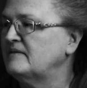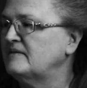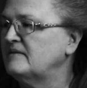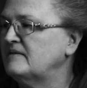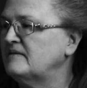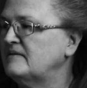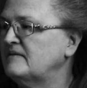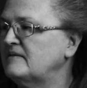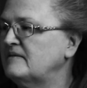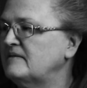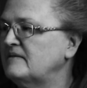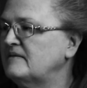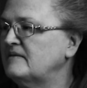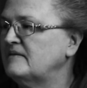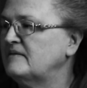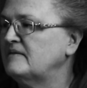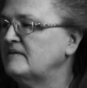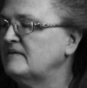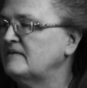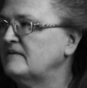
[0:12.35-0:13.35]

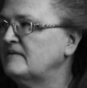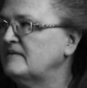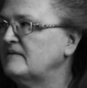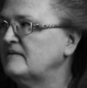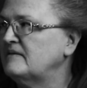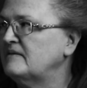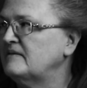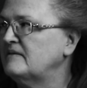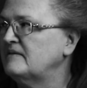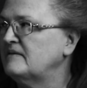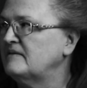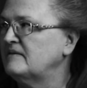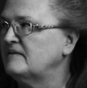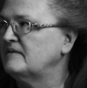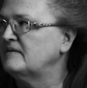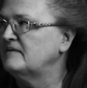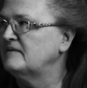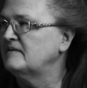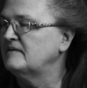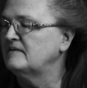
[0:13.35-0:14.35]

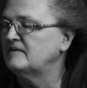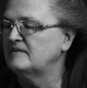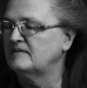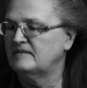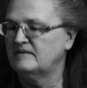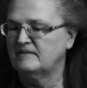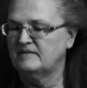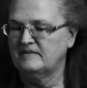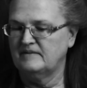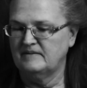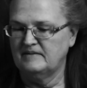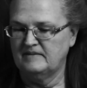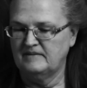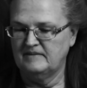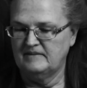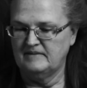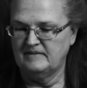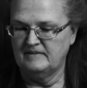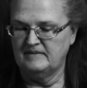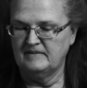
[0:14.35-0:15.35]

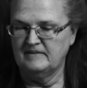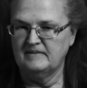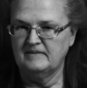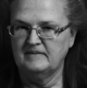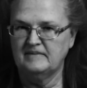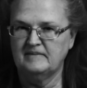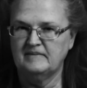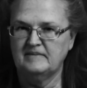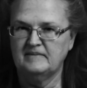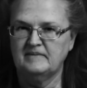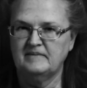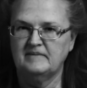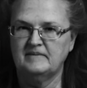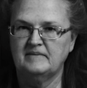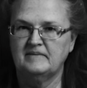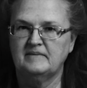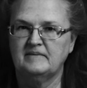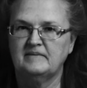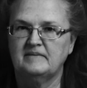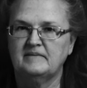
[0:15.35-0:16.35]

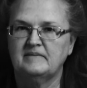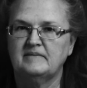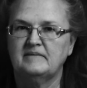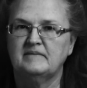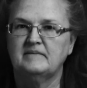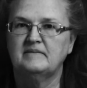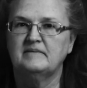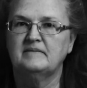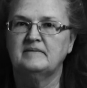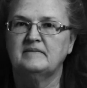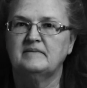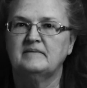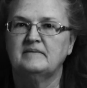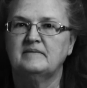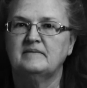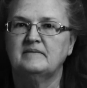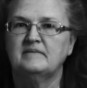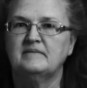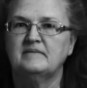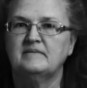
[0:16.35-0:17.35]

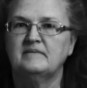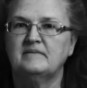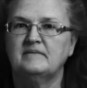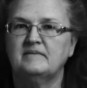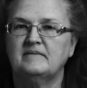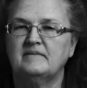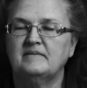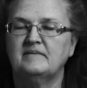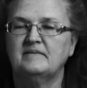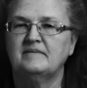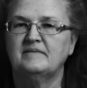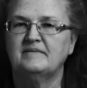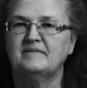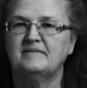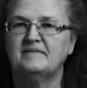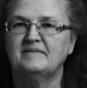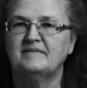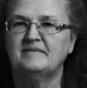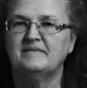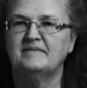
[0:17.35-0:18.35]

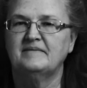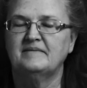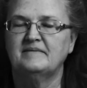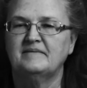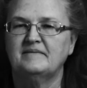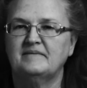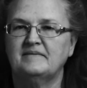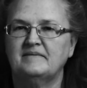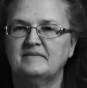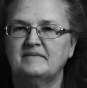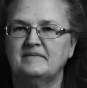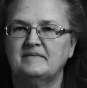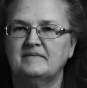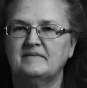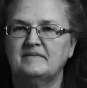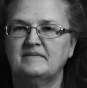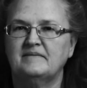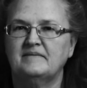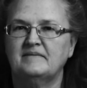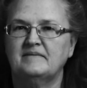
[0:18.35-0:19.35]

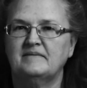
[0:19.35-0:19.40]
(not speaking)